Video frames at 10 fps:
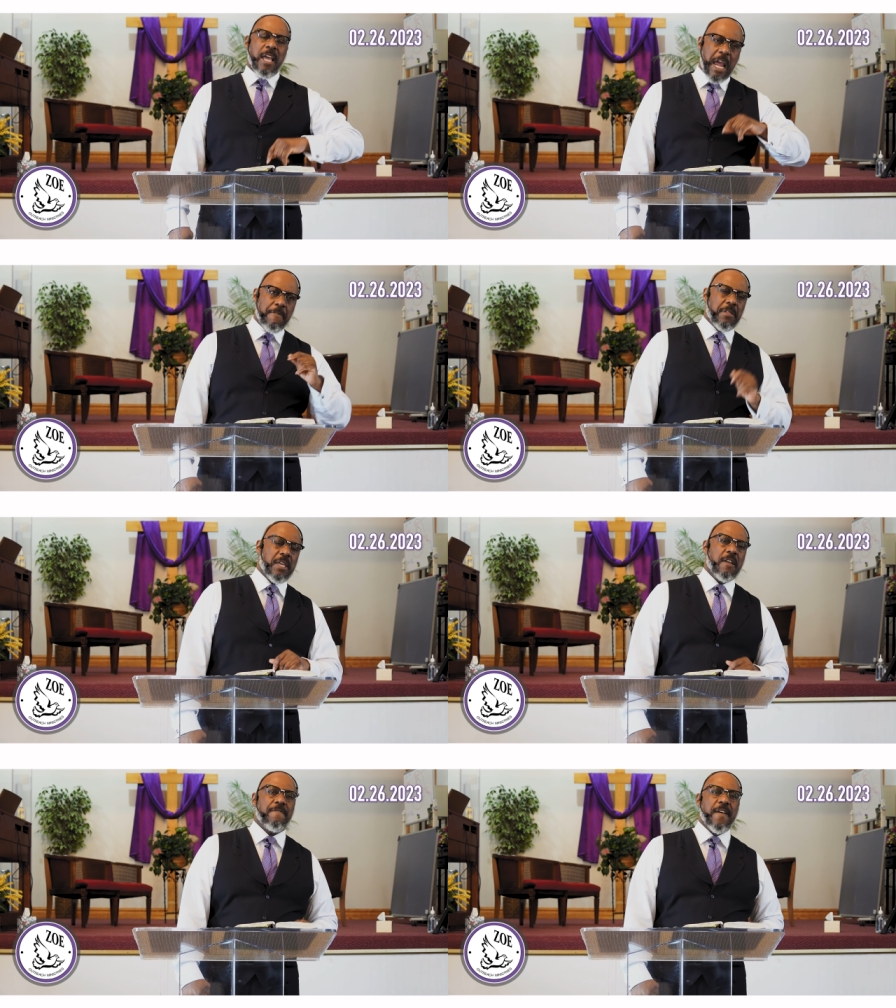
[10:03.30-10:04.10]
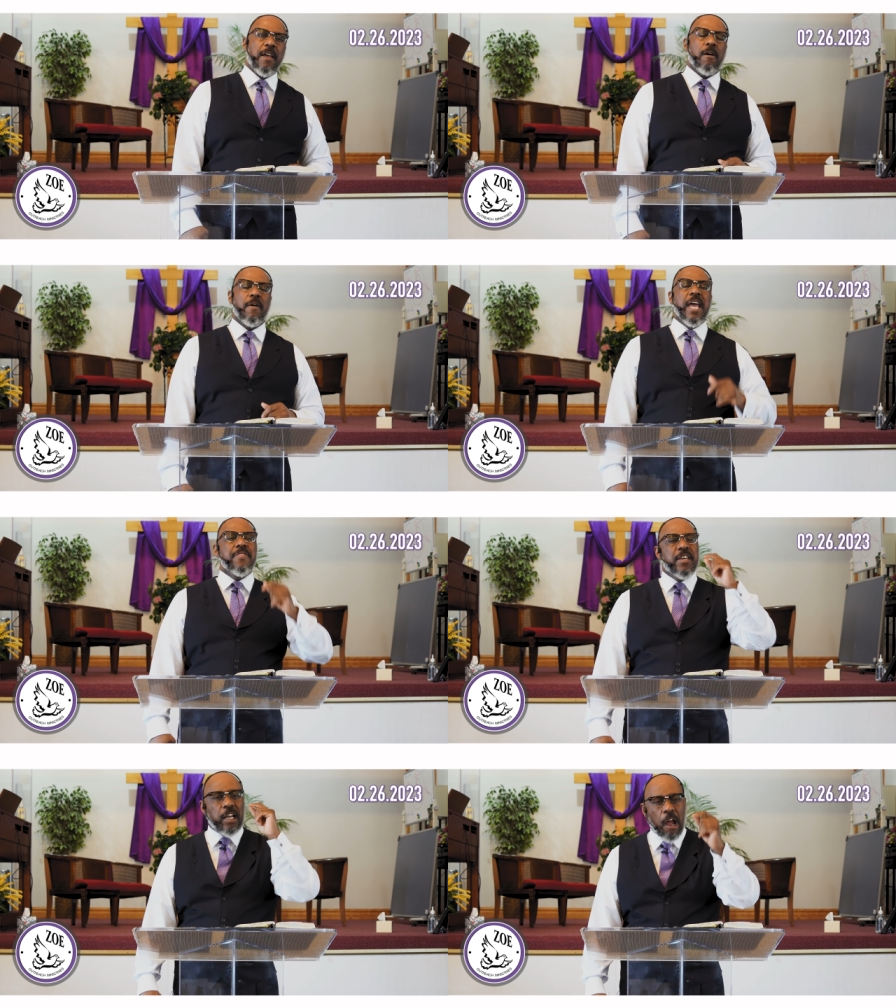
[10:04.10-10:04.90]
everything fell.
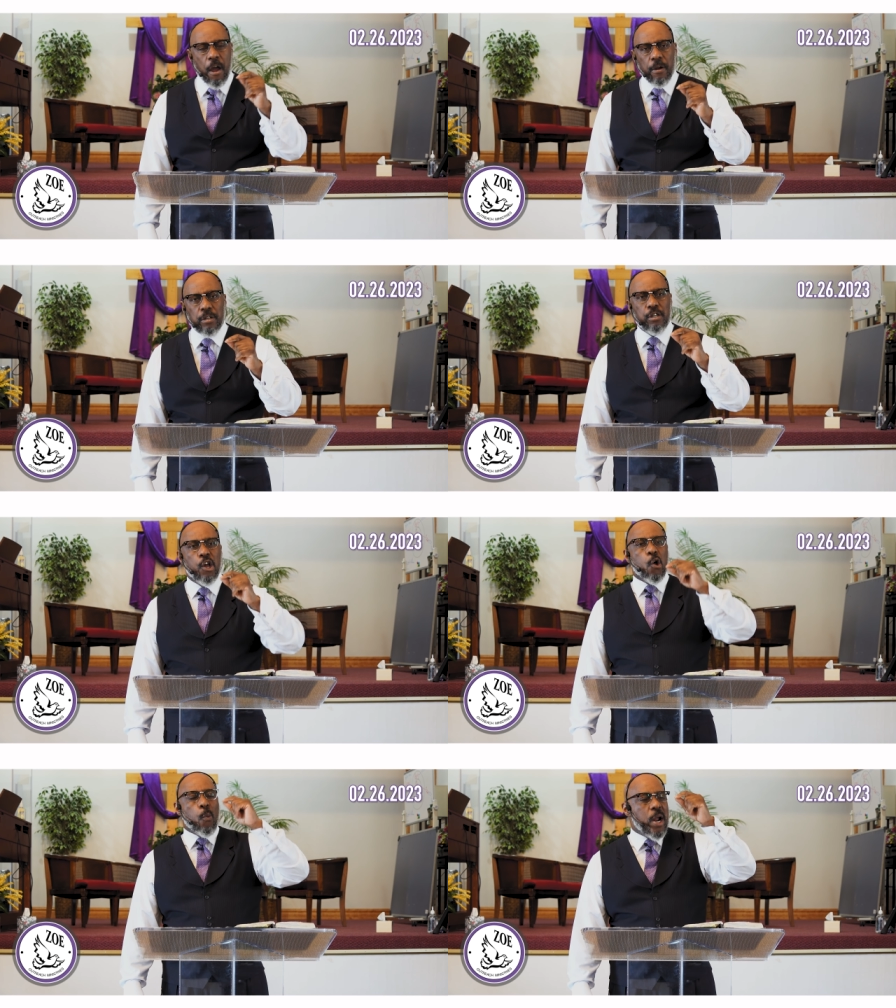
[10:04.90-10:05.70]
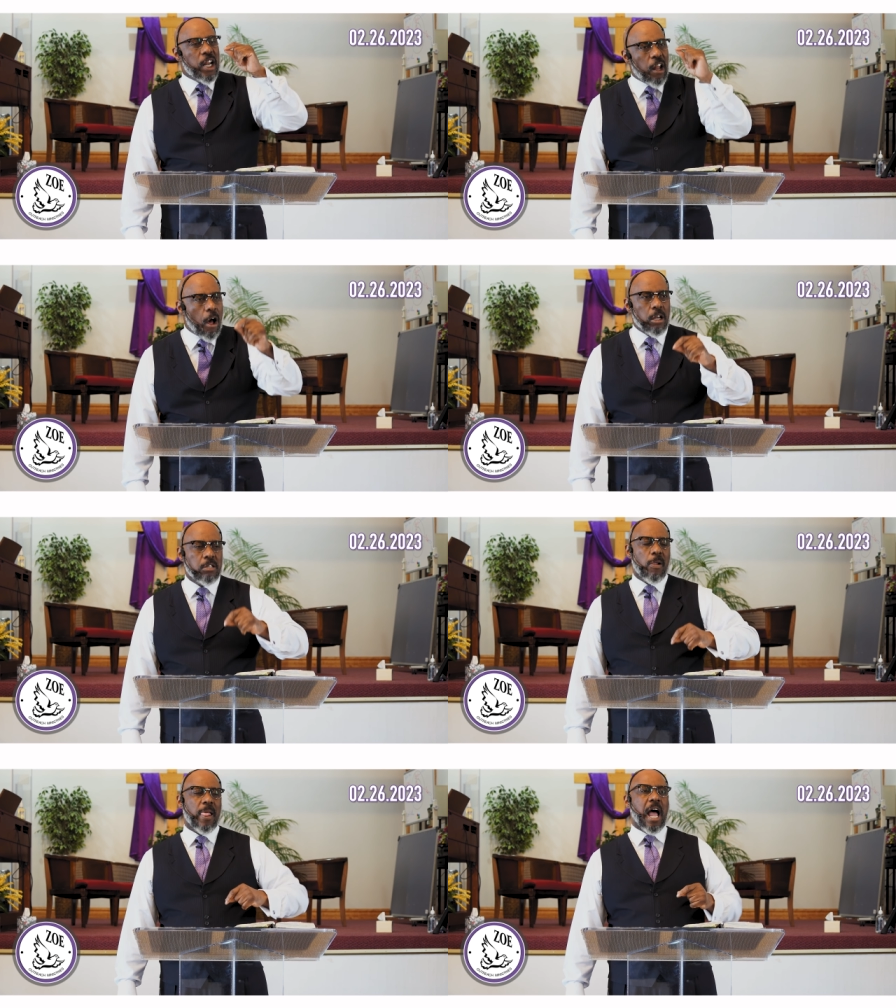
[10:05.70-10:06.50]
In the curse, we
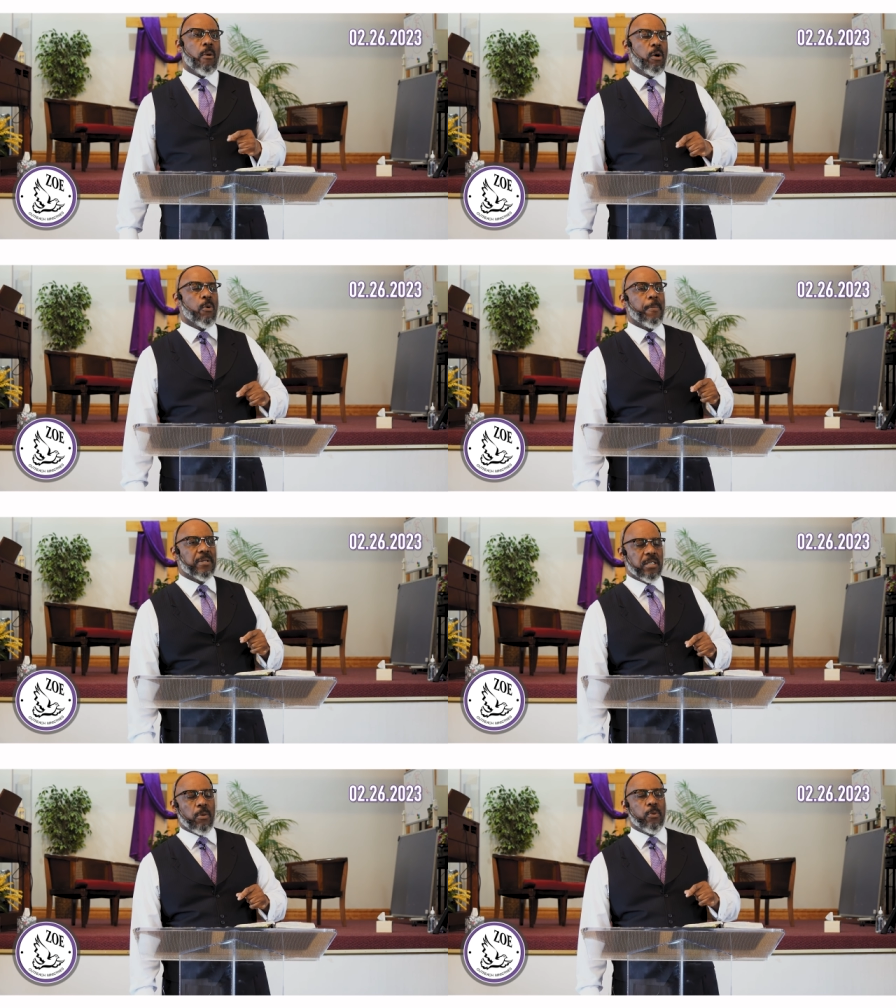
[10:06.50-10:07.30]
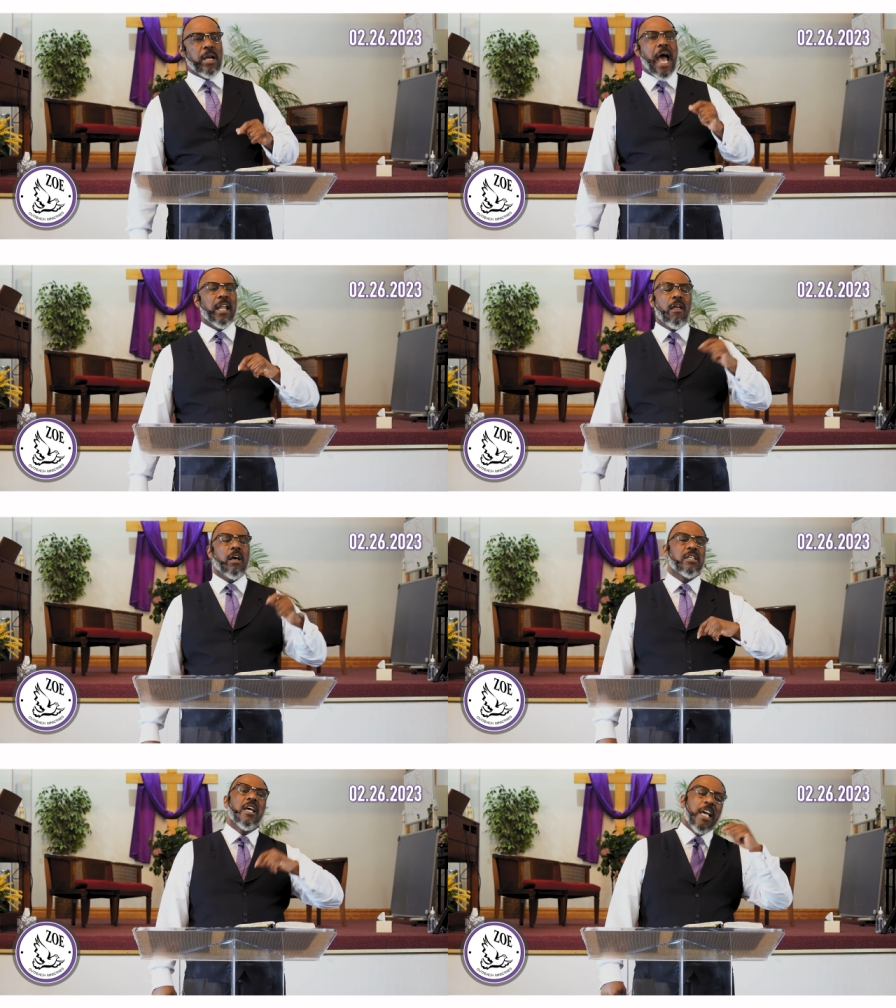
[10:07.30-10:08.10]
lost our represent. God
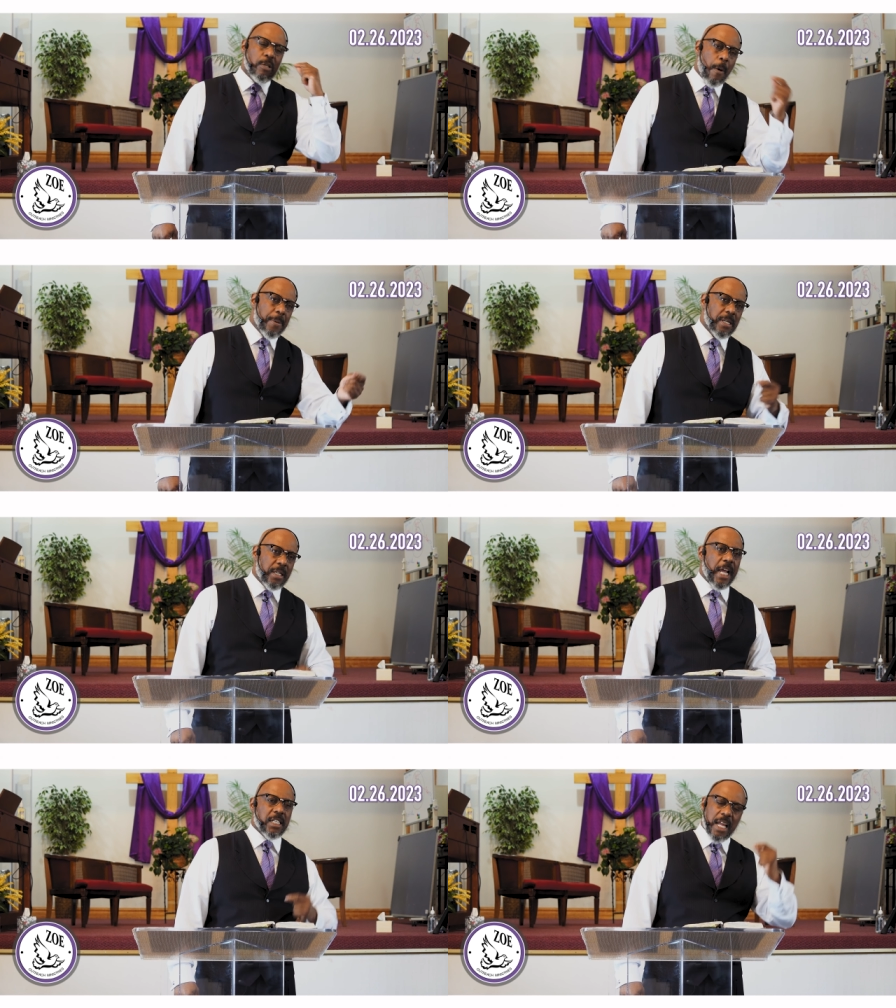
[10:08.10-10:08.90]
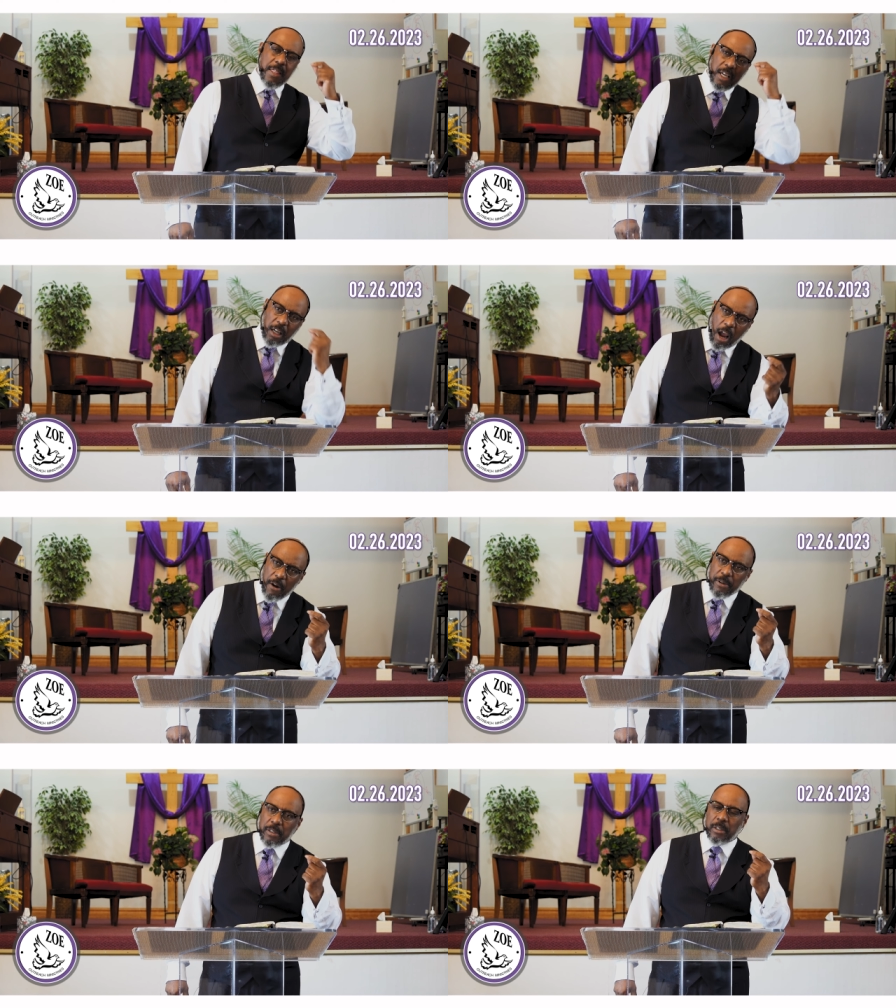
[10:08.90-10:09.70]
lost His representation in the
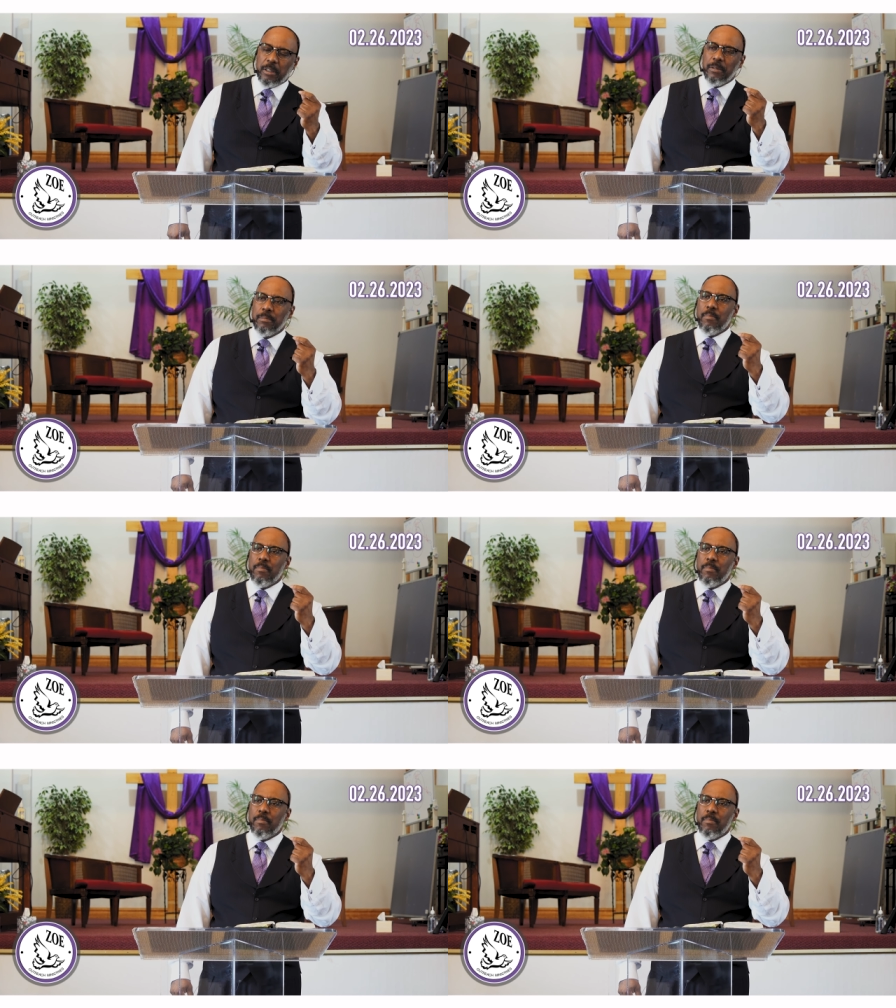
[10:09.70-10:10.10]
curse.